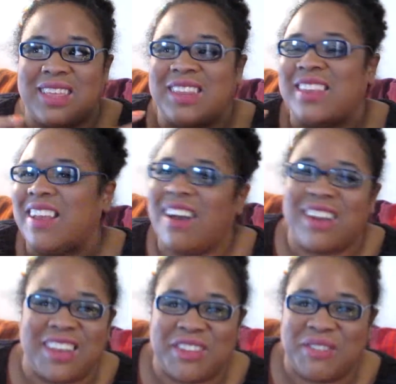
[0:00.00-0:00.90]
the
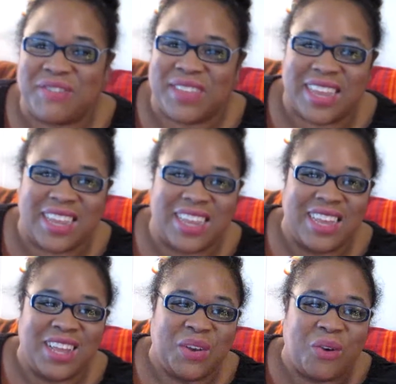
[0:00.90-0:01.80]
talk of like
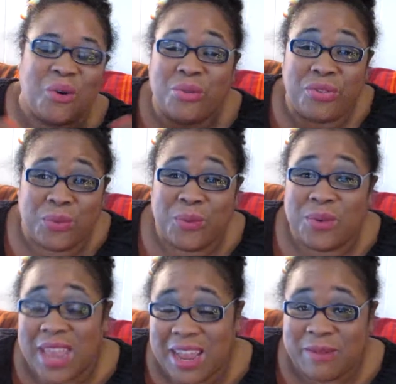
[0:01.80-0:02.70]
old school
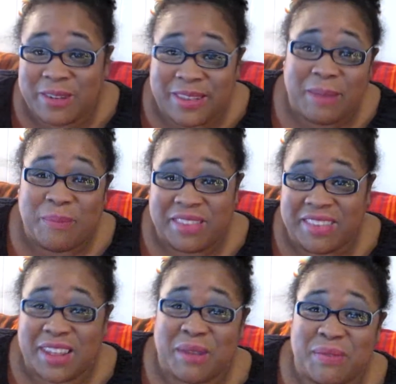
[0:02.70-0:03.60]
gamer type of
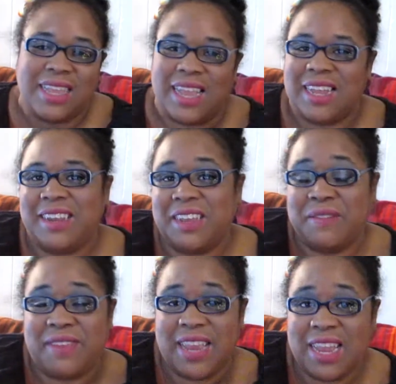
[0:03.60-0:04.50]
stuff. The idea
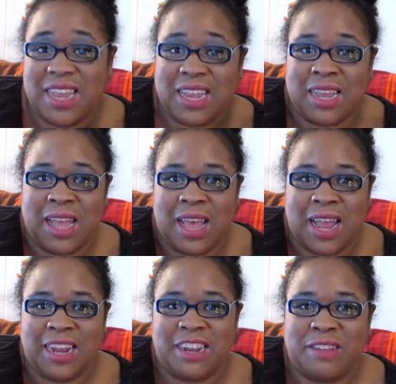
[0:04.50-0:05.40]
of taking
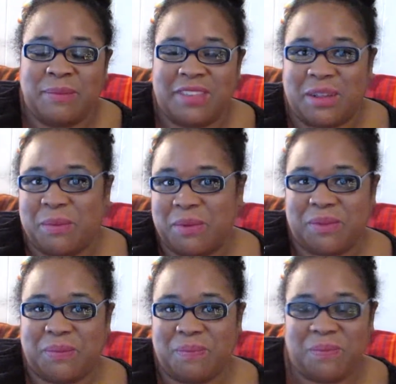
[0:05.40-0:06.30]
items that
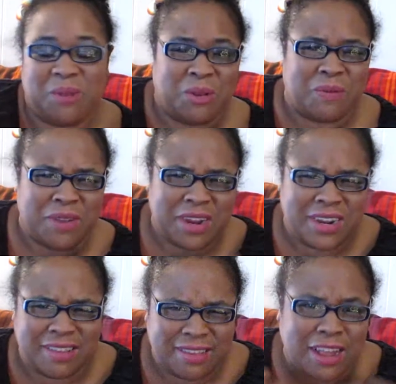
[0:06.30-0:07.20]
were, you know,
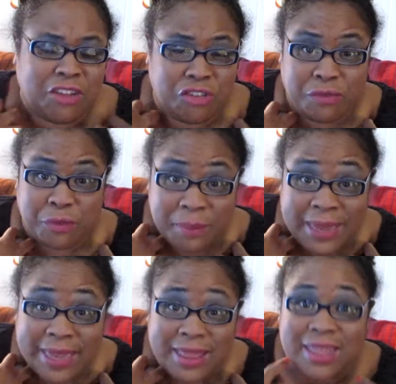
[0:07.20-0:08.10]
very nostalgic for
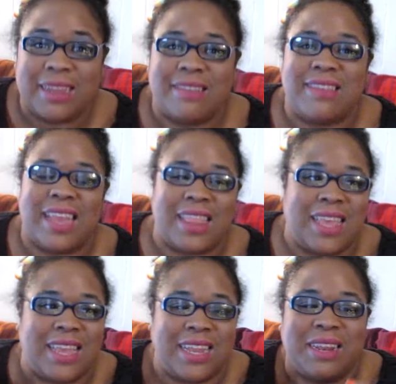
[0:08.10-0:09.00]
me at least, and
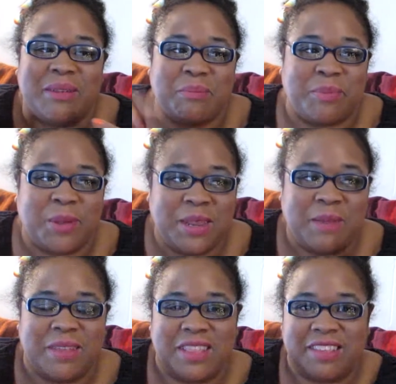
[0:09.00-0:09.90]
then putting
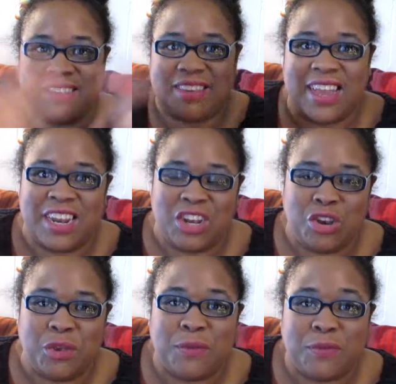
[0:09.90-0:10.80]
them in this kind of
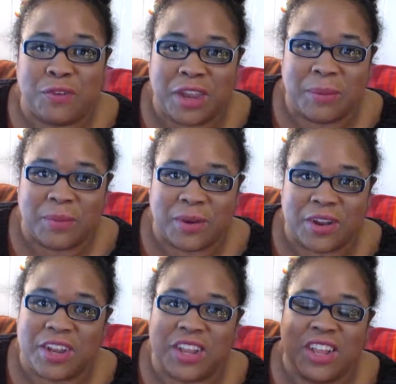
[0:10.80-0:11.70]
new framework.